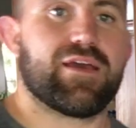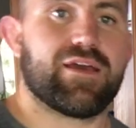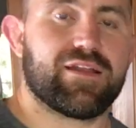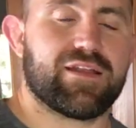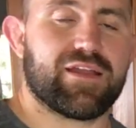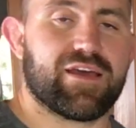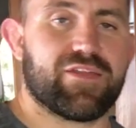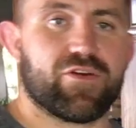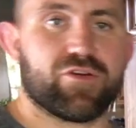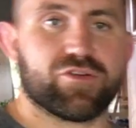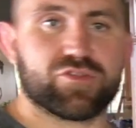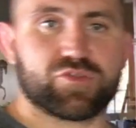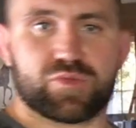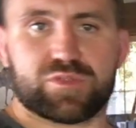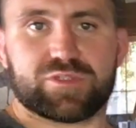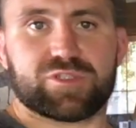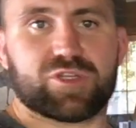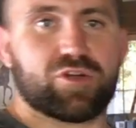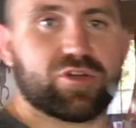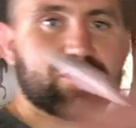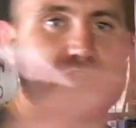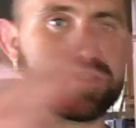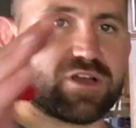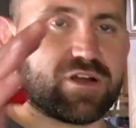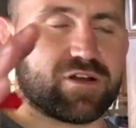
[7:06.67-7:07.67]
Now those
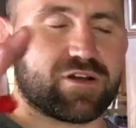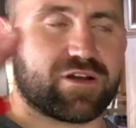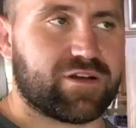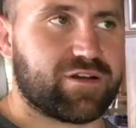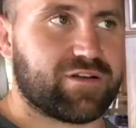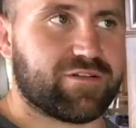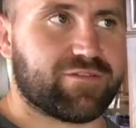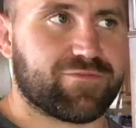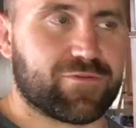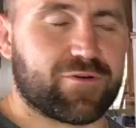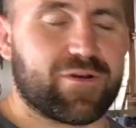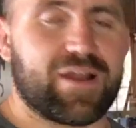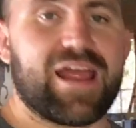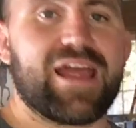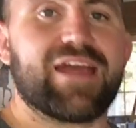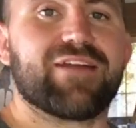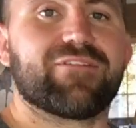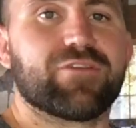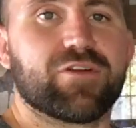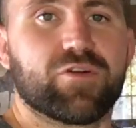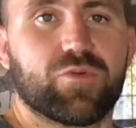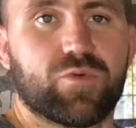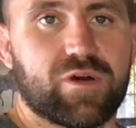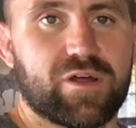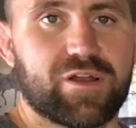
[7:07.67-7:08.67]
results aren't for
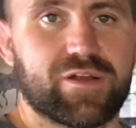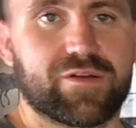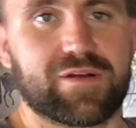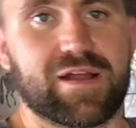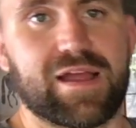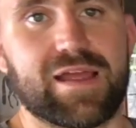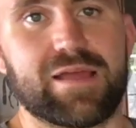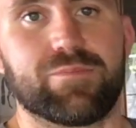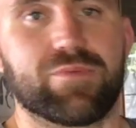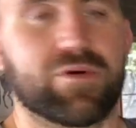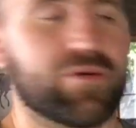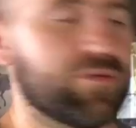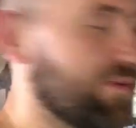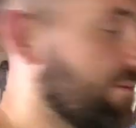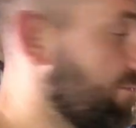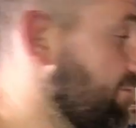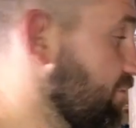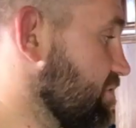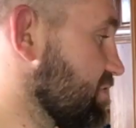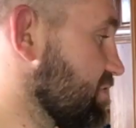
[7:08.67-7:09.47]
everyone, right? But if